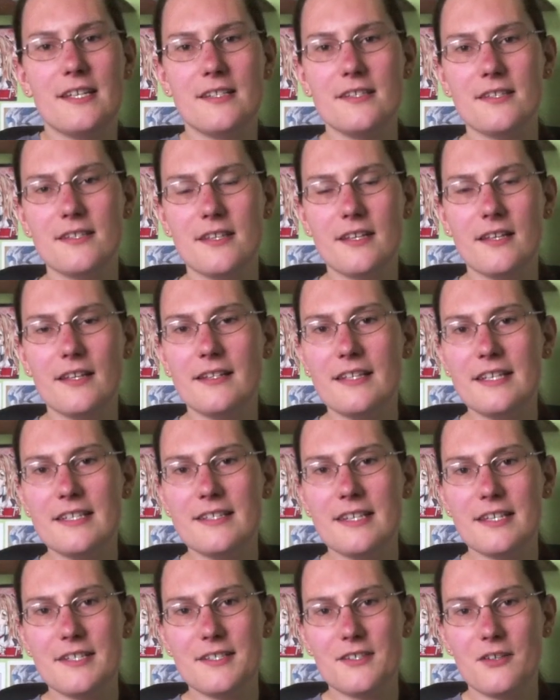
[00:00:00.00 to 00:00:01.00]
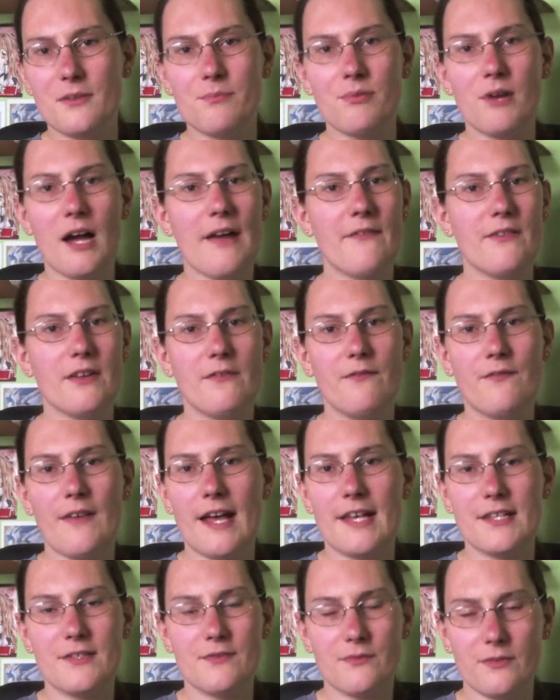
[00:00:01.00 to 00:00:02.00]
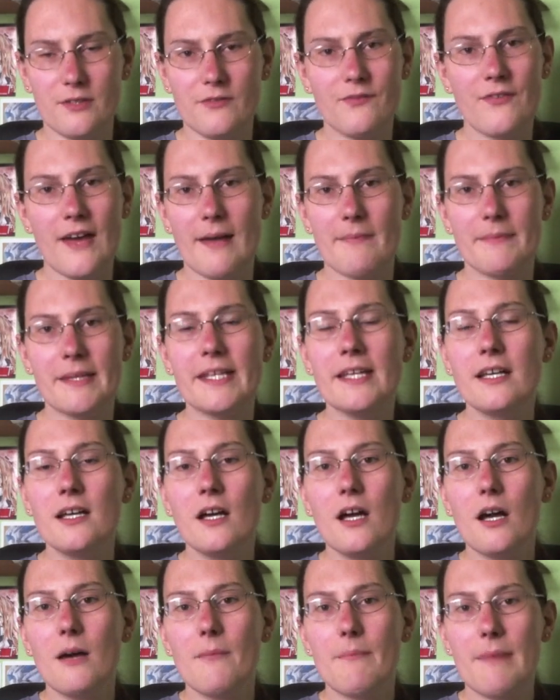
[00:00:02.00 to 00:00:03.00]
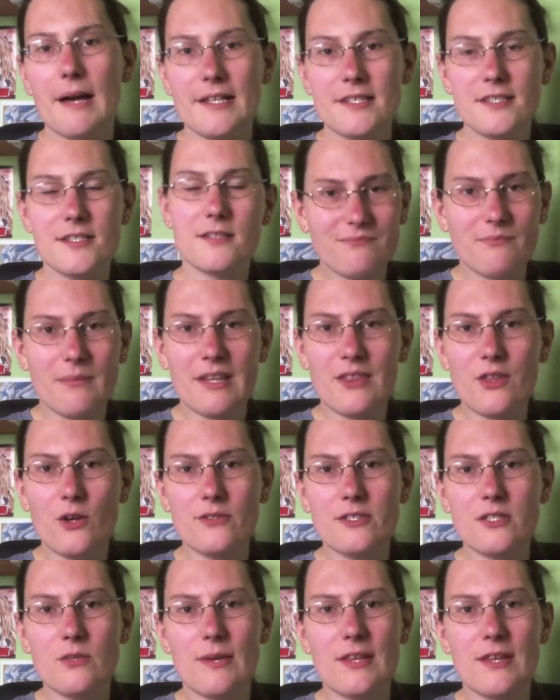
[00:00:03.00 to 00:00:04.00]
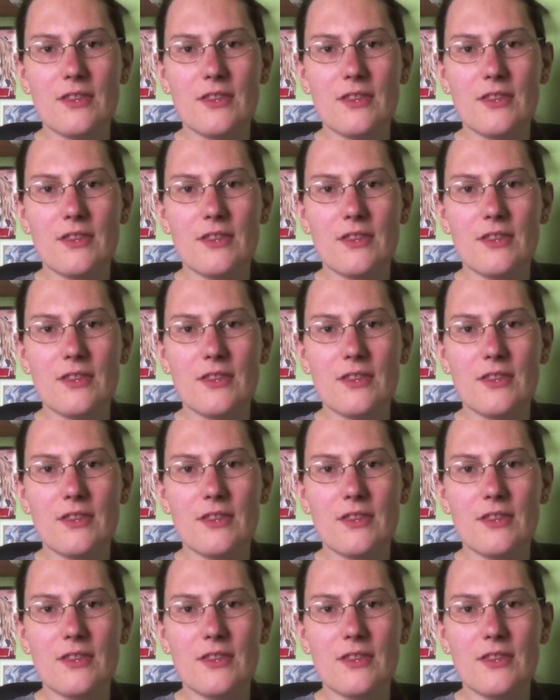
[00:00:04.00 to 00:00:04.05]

it, these things are private affairs for the family. But my thoughts are